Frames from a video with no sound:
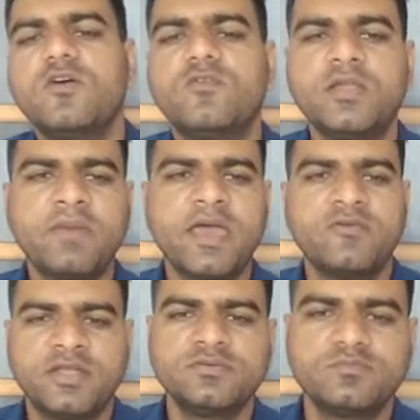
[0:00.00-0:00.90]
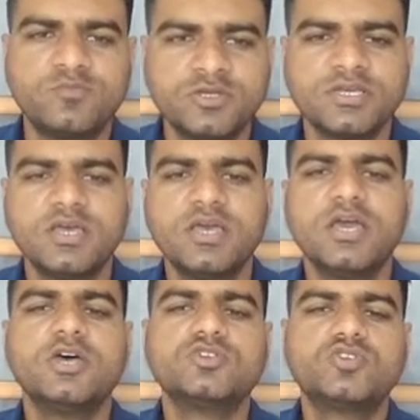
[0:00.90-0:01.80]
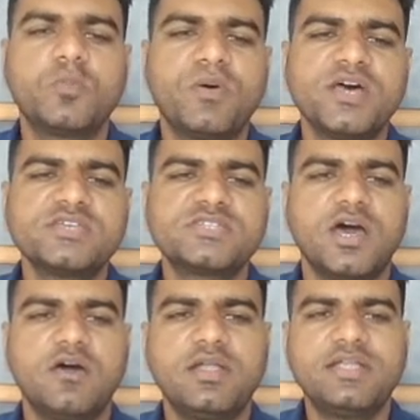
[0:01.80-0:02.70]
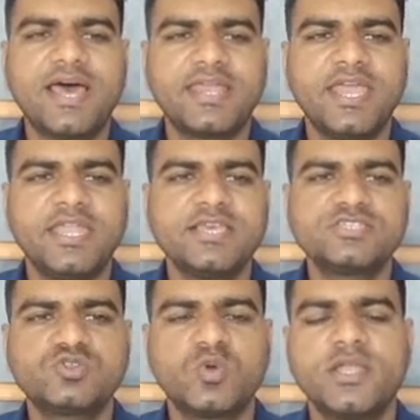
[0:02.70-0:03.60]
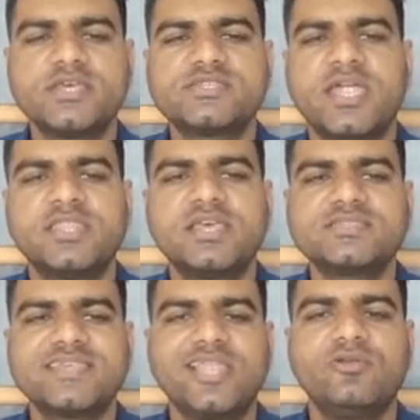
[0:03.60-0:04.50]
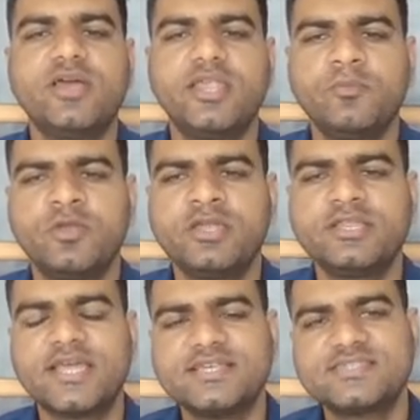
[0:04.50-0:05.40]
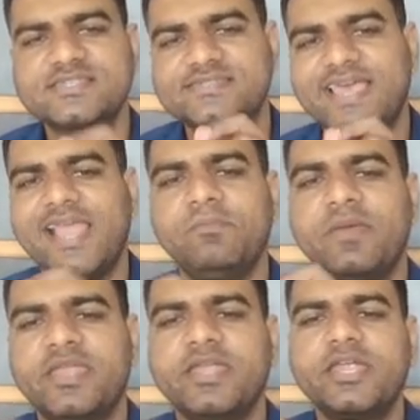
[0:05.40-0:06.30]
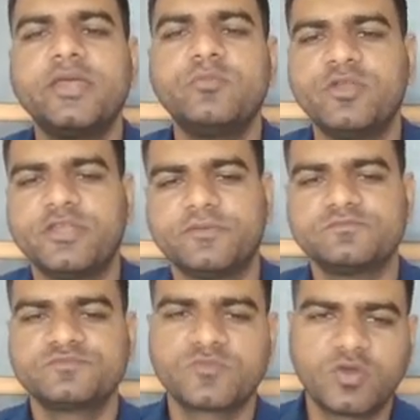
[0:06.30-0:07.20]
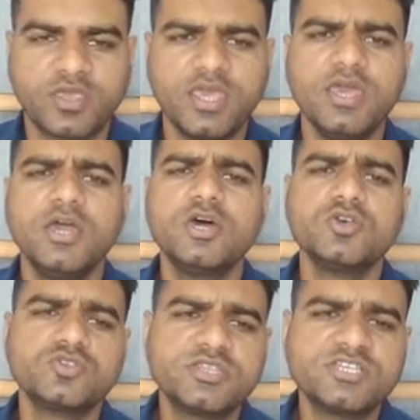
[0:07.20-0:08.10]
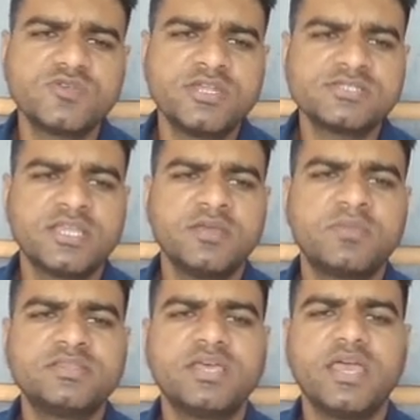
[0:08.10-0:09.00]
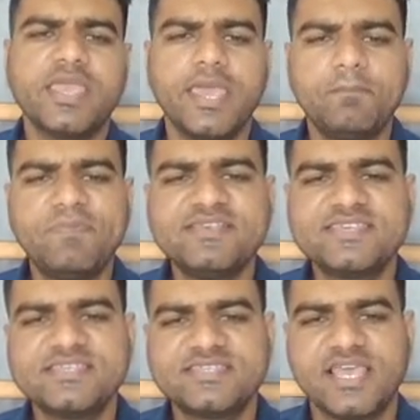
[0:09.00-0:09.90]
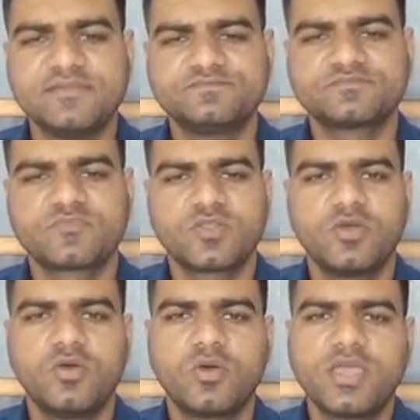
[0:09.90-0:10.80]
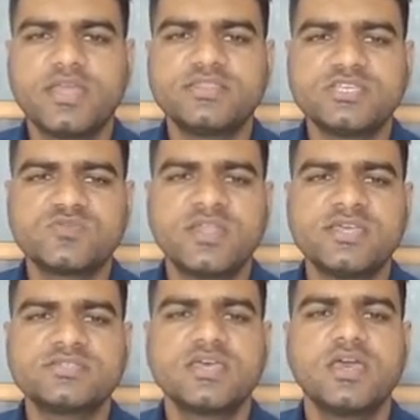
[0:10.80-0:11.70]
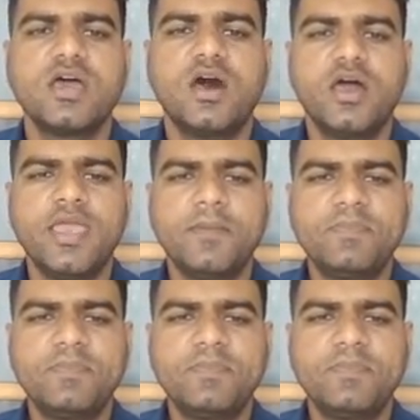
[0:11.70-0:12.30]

one by one both. So first our target is to understand the cellular immunity, that is the cell mediated immunity. Okay, so this one is nothing but the APC cell. Okay, this one is a